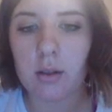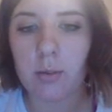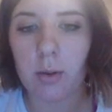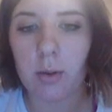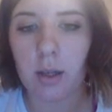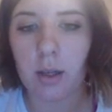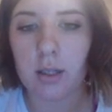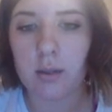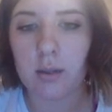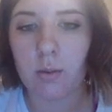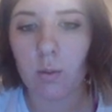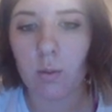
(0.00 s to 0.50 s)

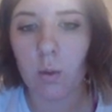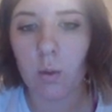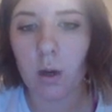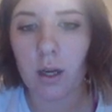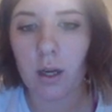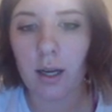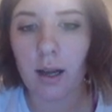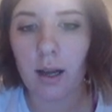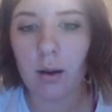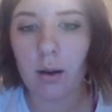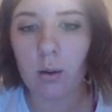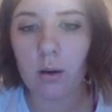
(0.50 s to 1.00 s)
plus
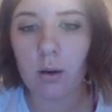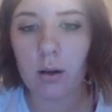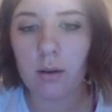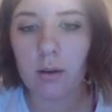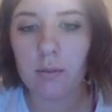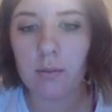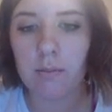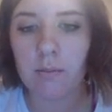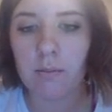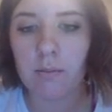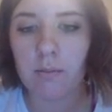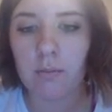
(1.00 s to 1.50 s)
1 hour.
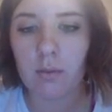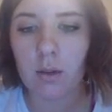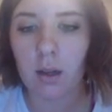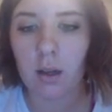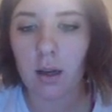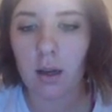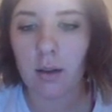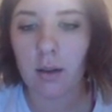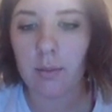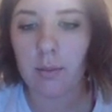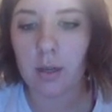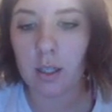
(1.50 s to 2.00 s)

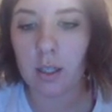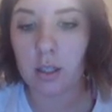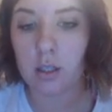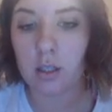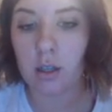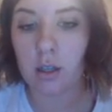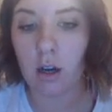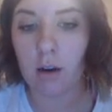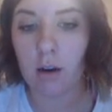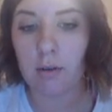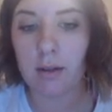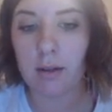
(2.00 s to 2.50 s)
I'm going to
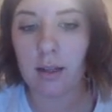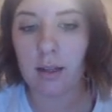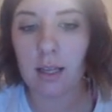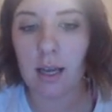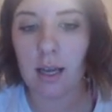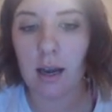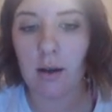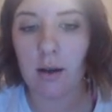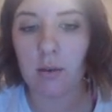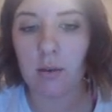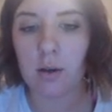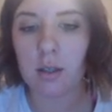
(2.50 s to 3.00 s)
start with the
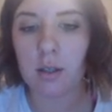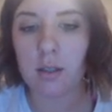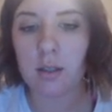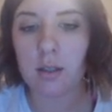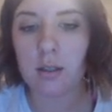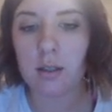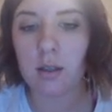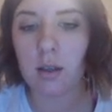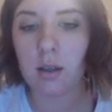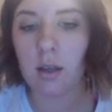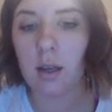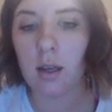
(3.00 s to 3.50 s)

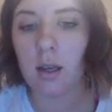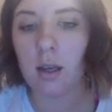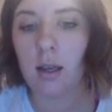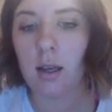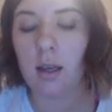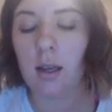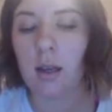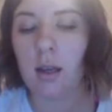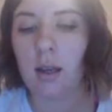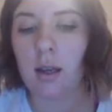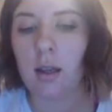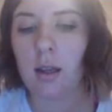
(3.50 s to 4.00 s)
hours.
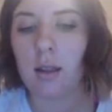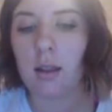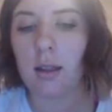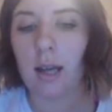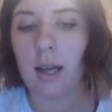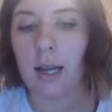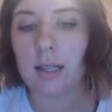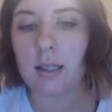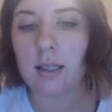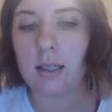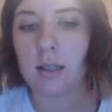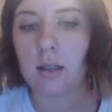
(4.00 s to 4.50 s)

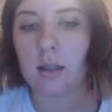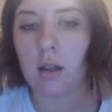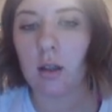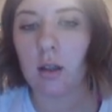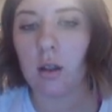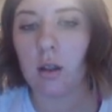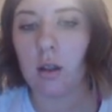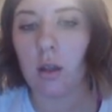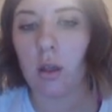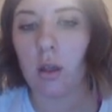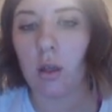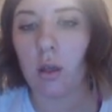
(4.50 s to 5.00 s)
That's
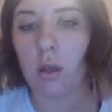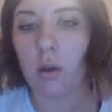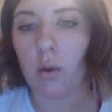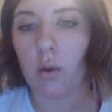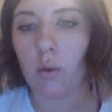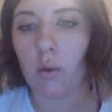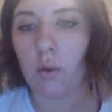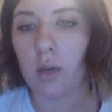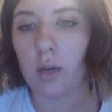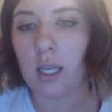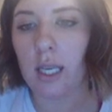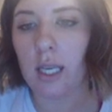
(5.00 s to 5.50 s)

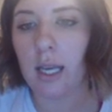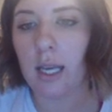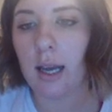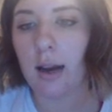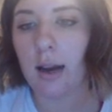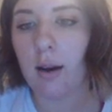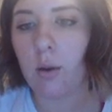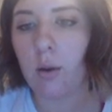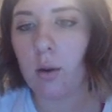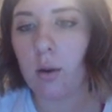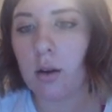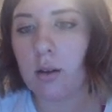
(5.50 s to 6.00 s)
3
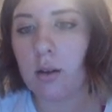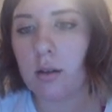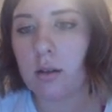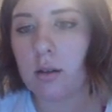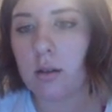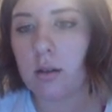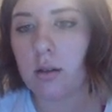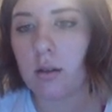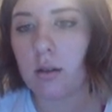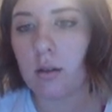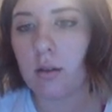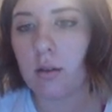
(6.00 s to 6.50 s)

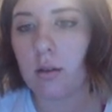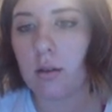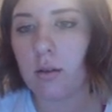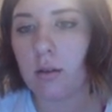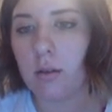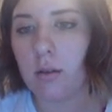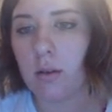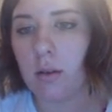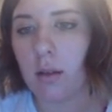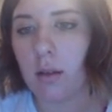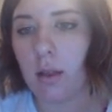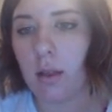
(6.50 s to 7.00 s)
hours.
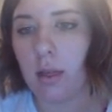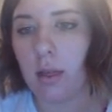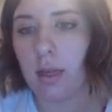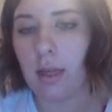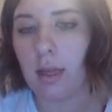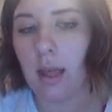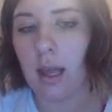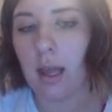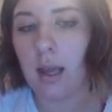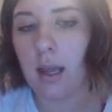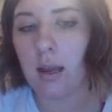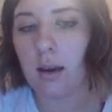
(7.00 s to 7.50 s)

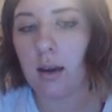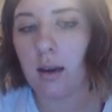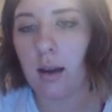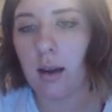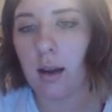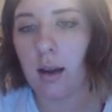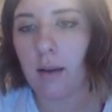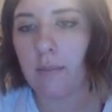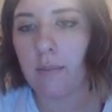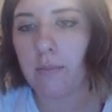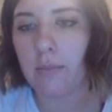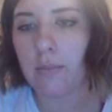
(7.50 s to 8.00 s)
Then
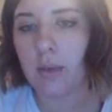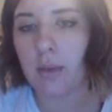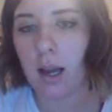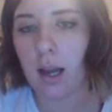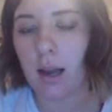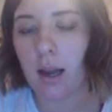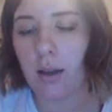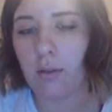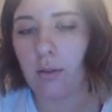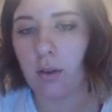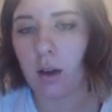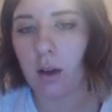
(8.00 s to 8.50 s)

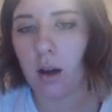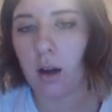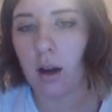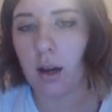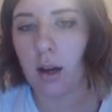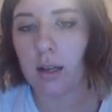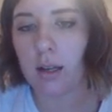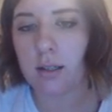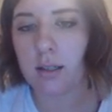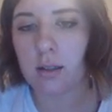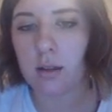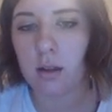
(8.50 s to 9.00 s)
I've
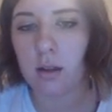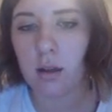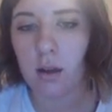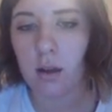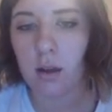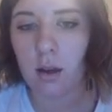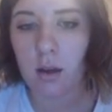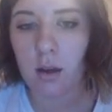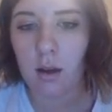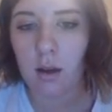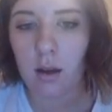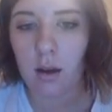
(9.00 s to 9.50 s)
got
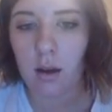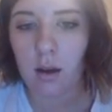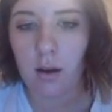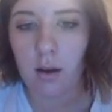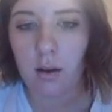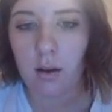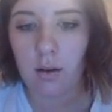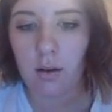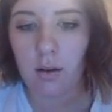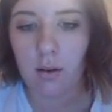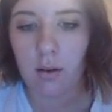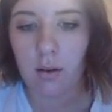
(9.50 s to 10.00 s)

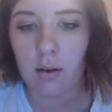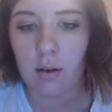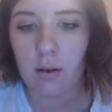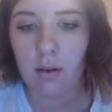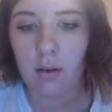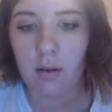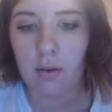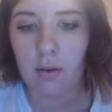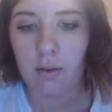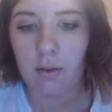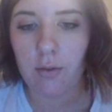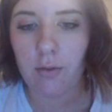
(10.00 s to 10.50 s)

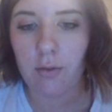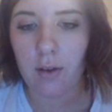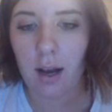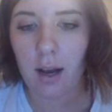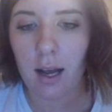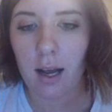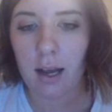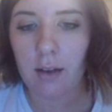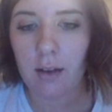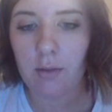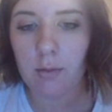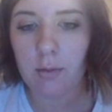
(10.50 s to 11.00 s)

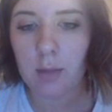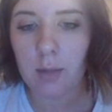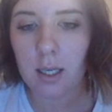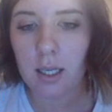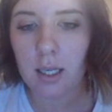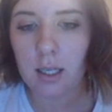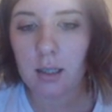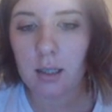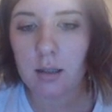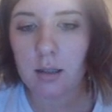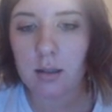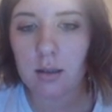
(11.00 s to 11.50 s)
5
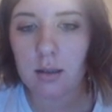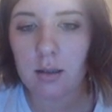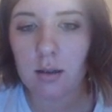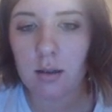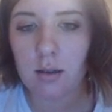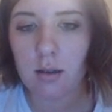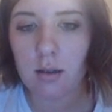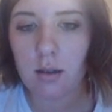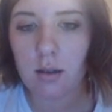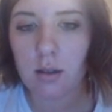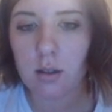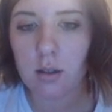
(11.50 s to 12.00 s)
minutes,
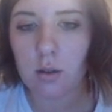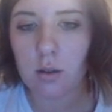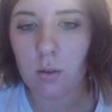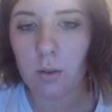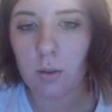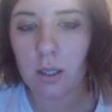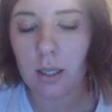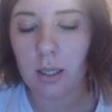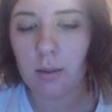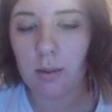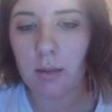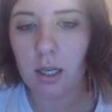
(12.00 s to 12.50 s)

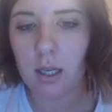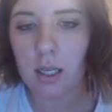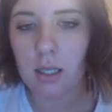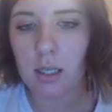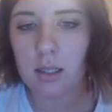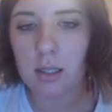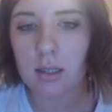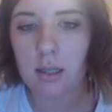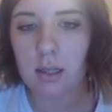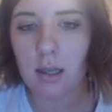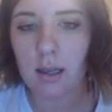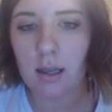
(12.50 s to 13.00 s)
20
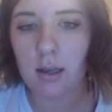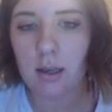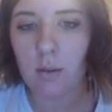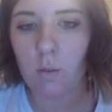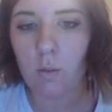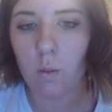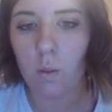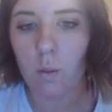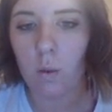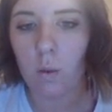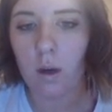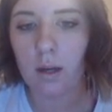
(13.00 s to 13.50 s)
minutes,
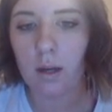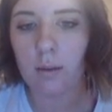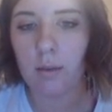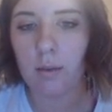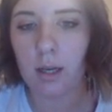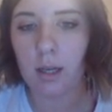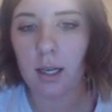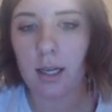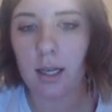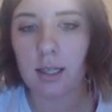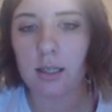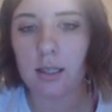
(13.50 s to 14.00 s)
and 1
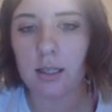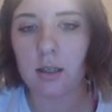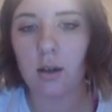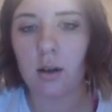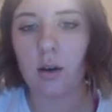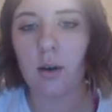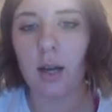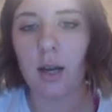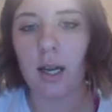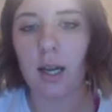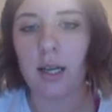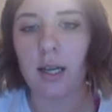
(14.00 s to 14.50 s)
minute.
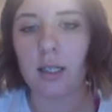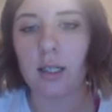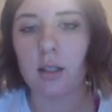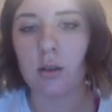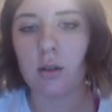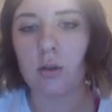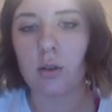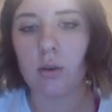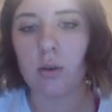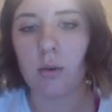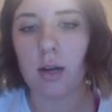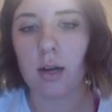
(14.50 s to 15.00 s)
Okay, so
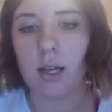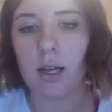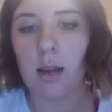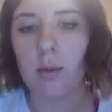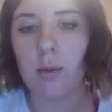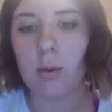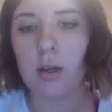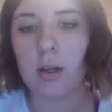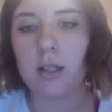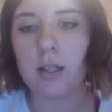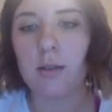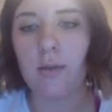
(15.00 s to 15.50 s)
20
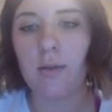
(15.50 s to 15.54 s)
plus